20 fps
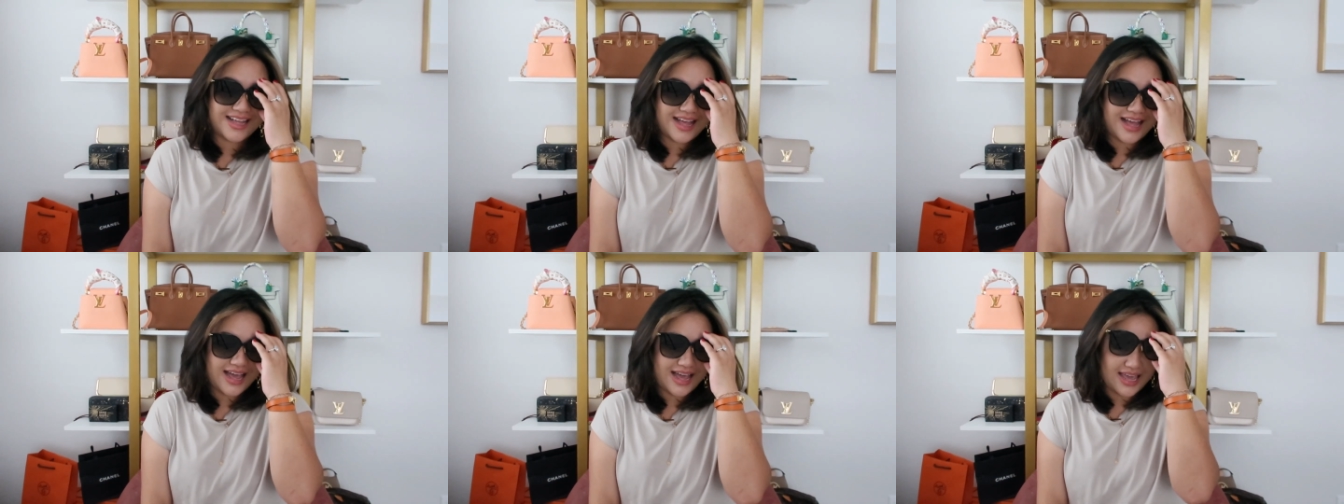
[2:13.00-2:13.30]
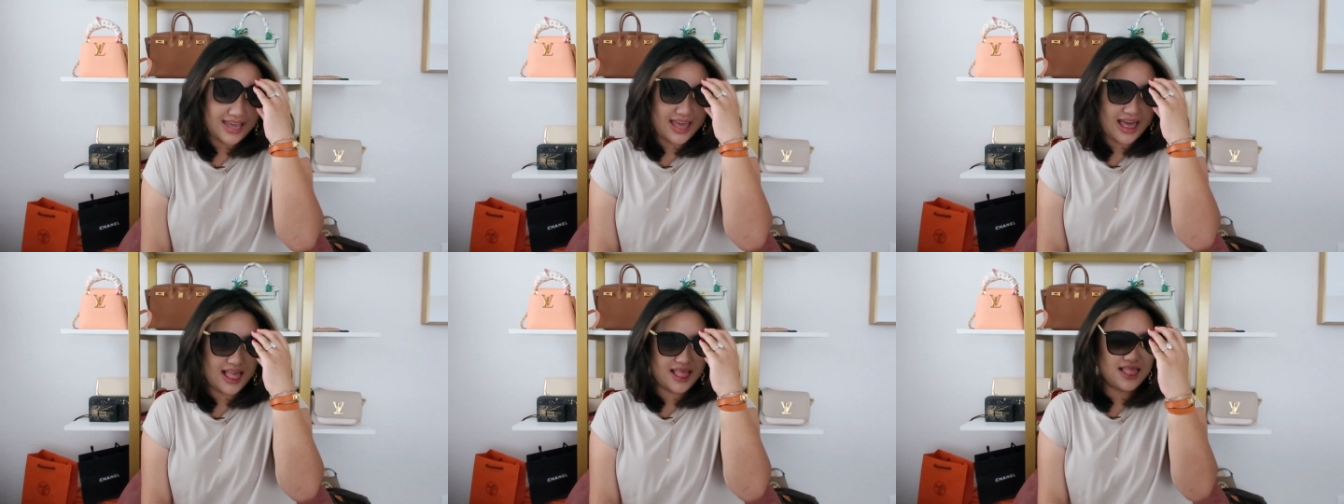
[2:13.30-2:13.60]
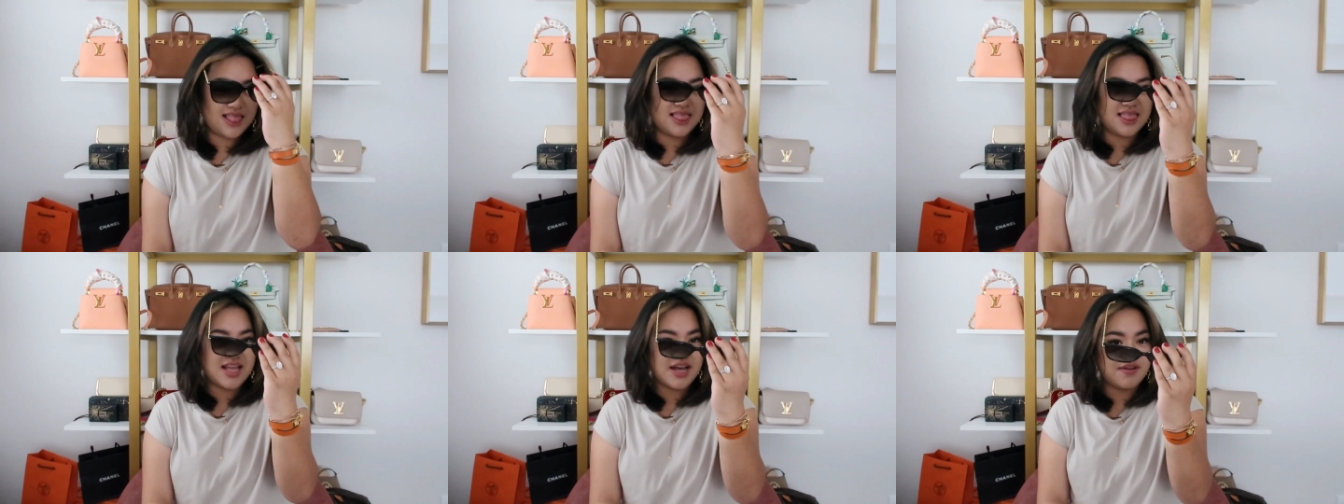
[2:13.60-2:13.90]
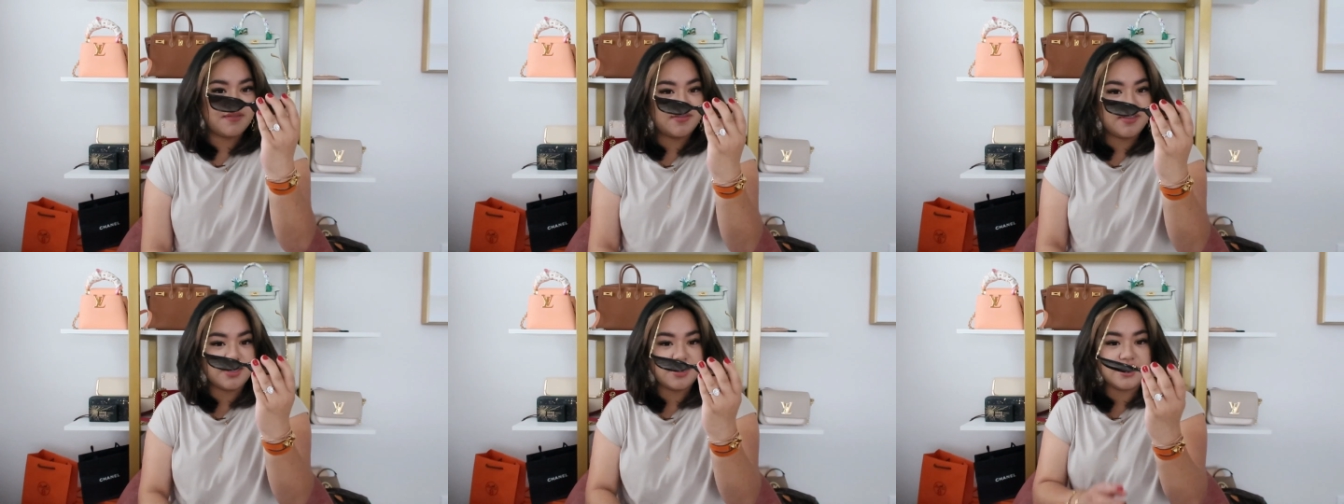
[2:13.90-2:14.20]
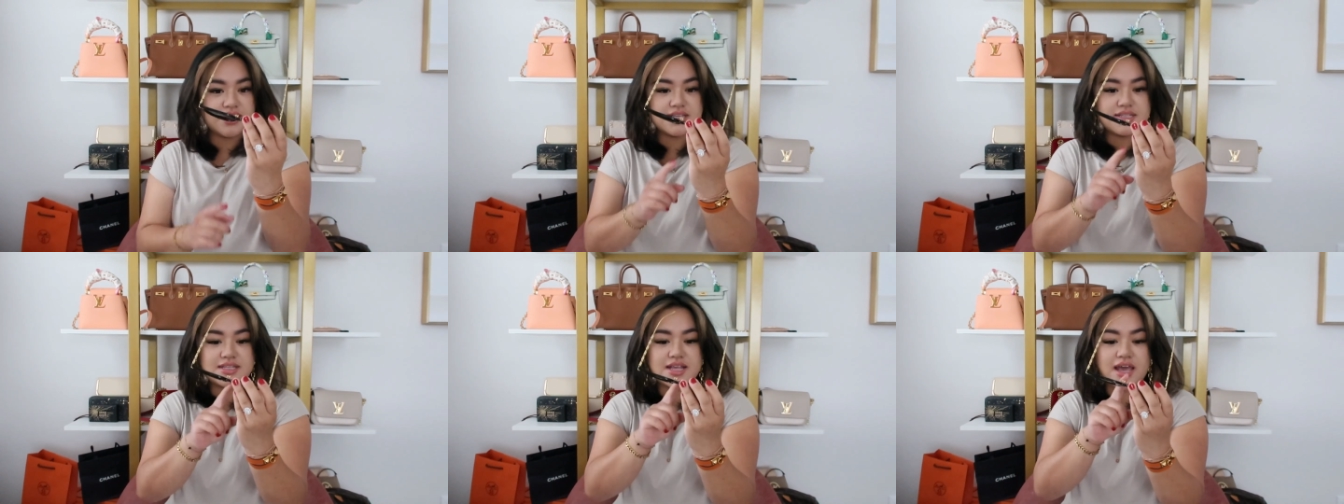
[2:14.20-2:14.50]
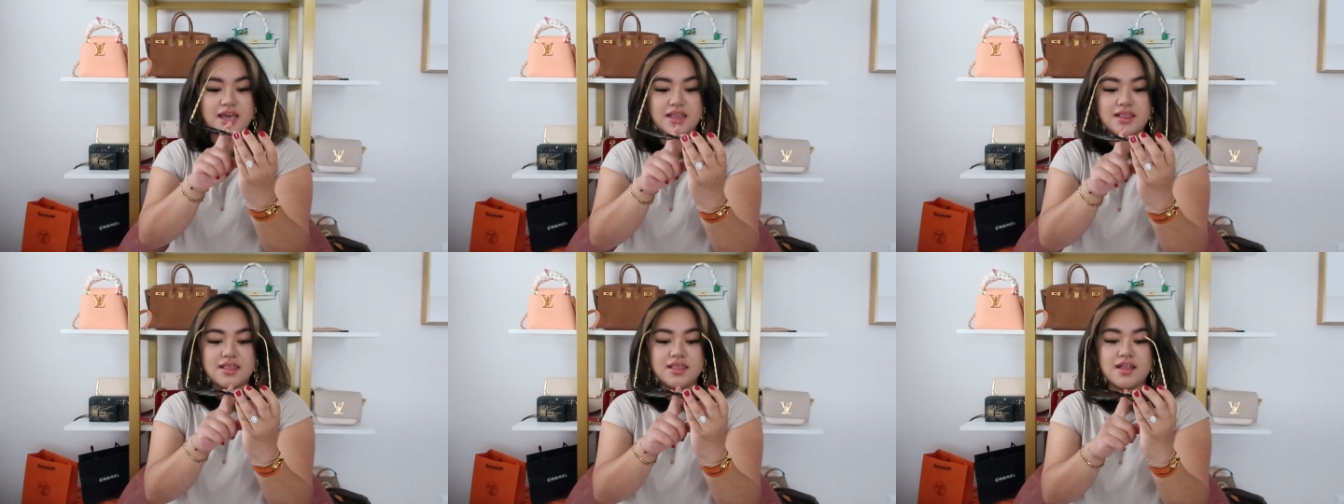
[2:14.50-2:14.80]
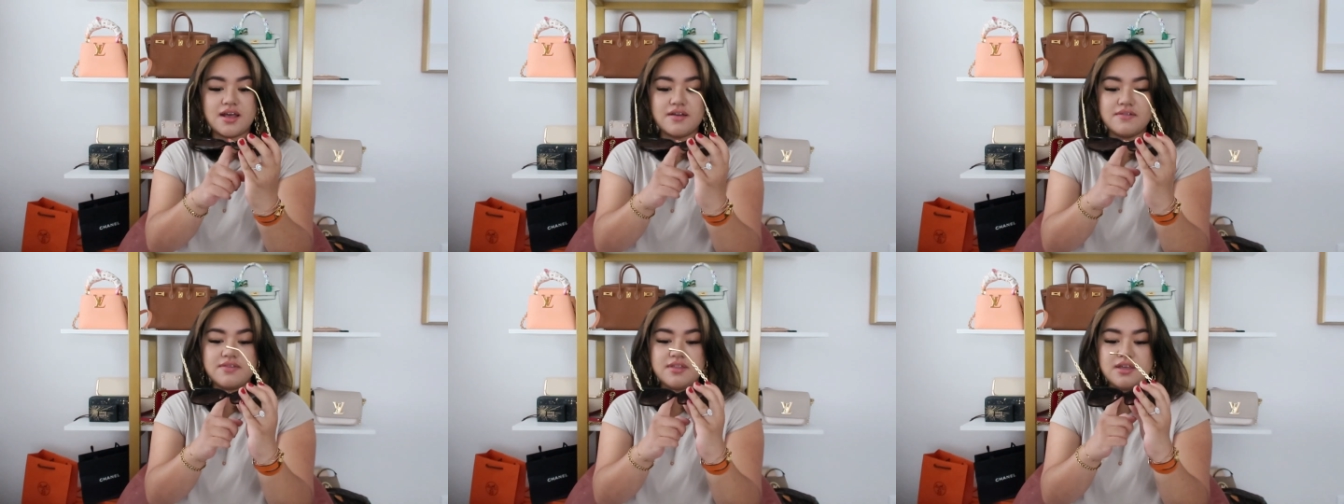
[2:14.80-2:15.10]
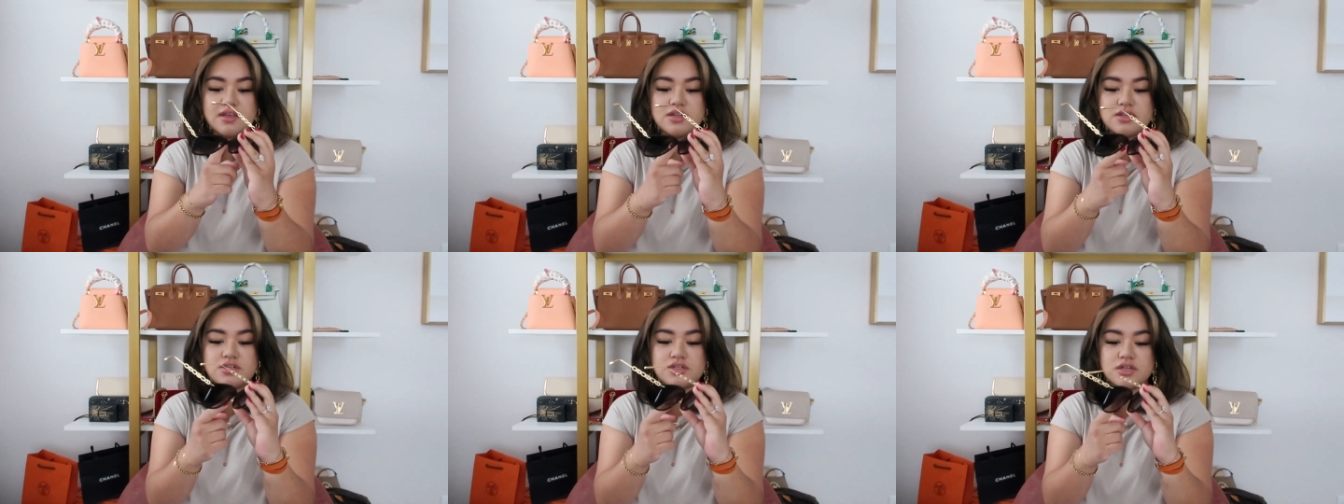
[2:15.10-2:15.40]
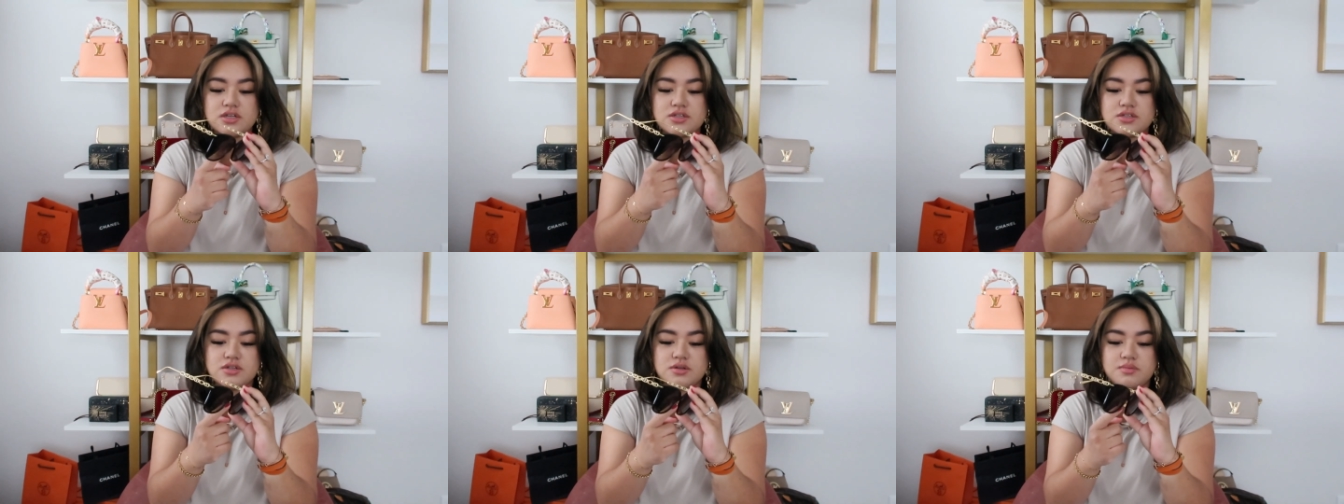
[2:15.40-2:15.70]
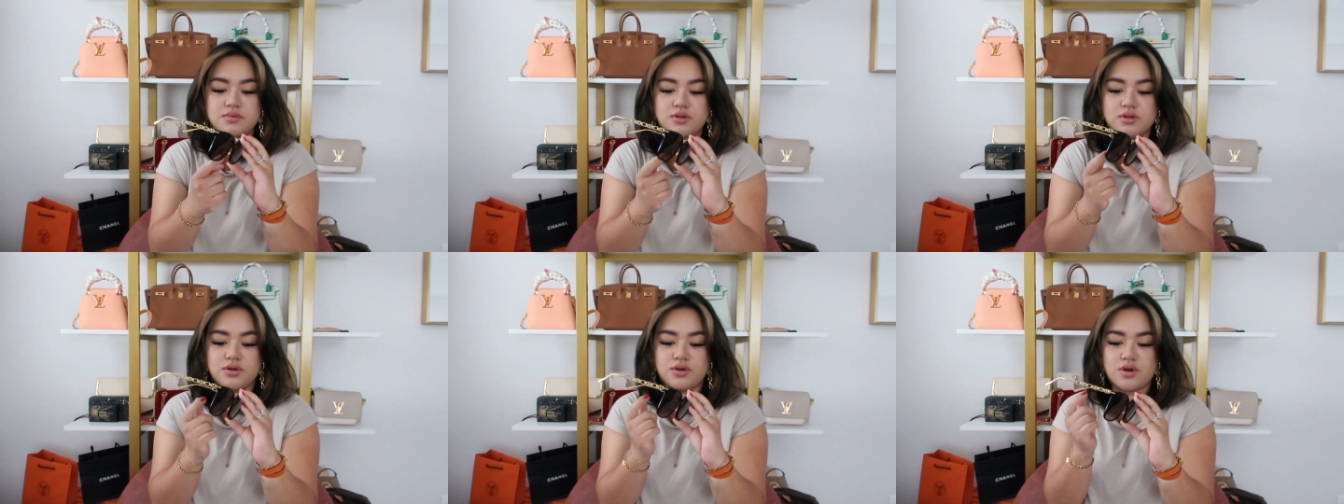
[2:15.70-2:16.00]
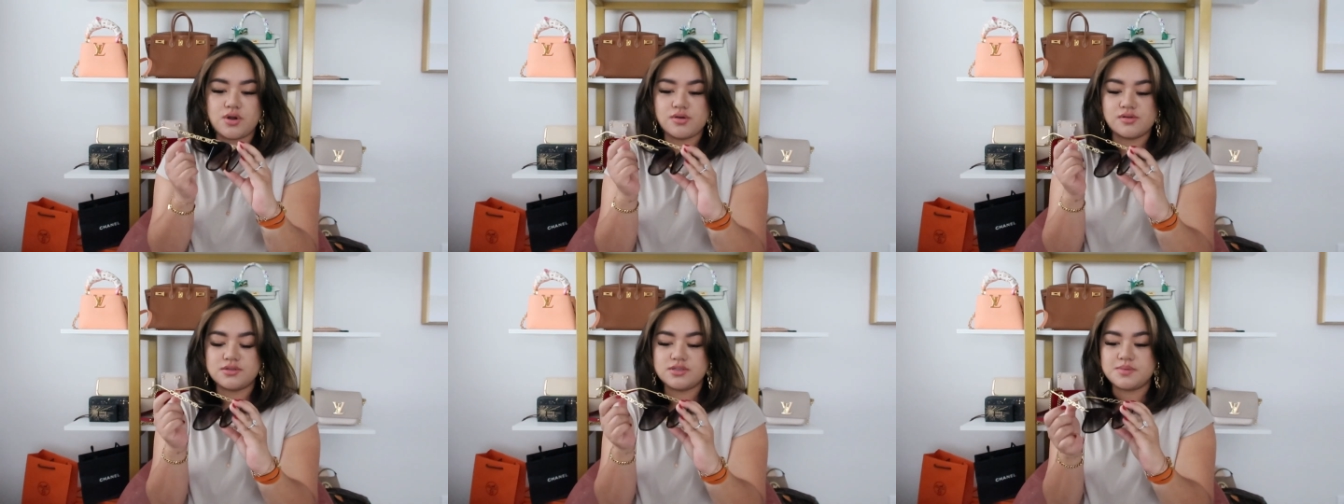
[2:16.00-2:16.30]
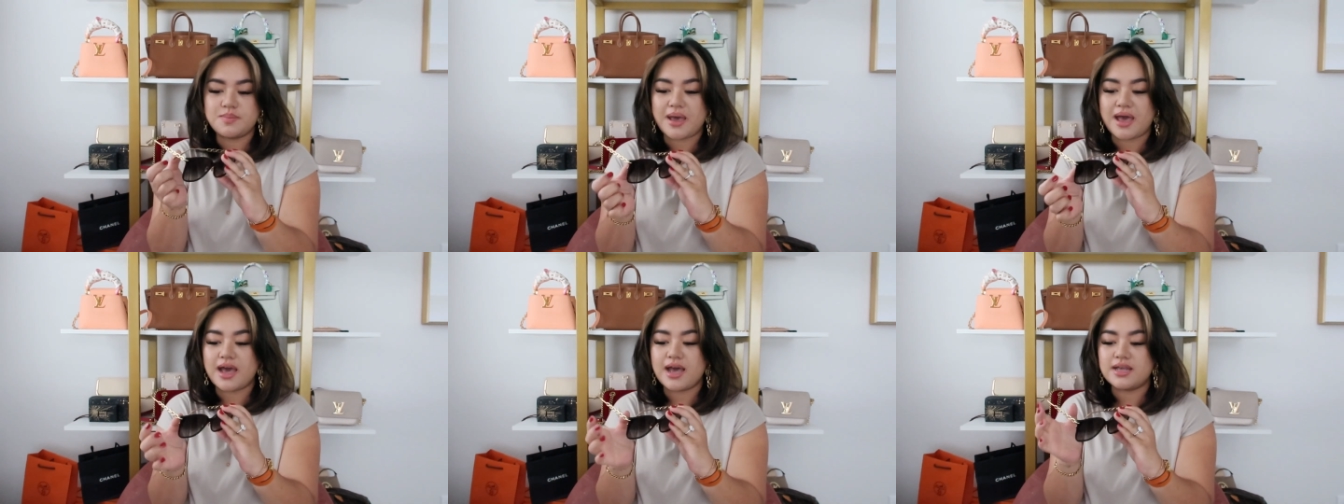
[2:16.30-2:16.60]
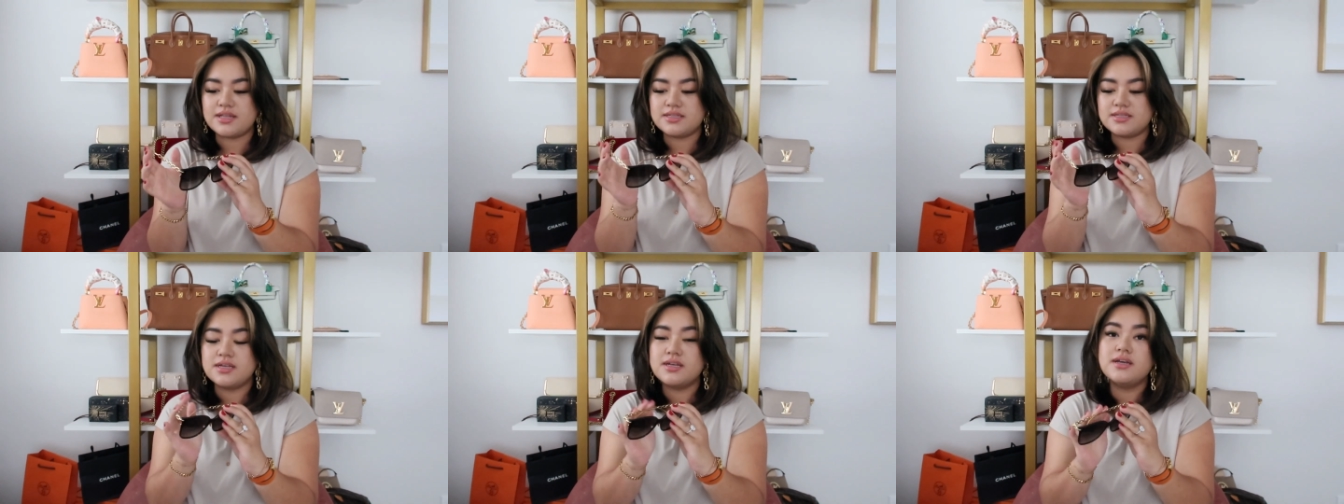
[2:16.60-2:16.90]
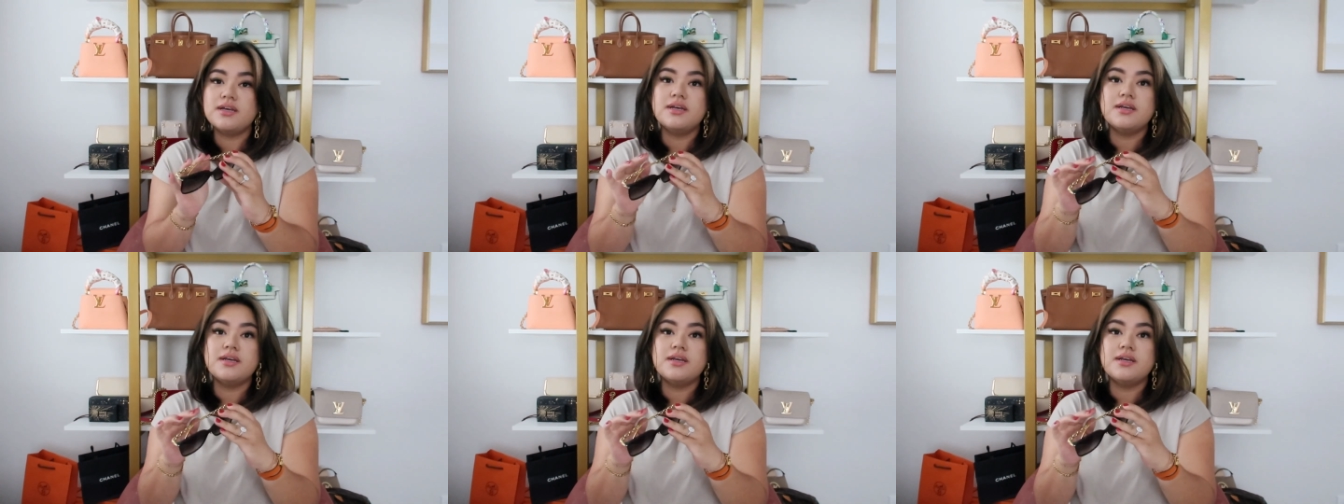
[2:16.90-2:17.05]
I love these. I love the adjustable nose pads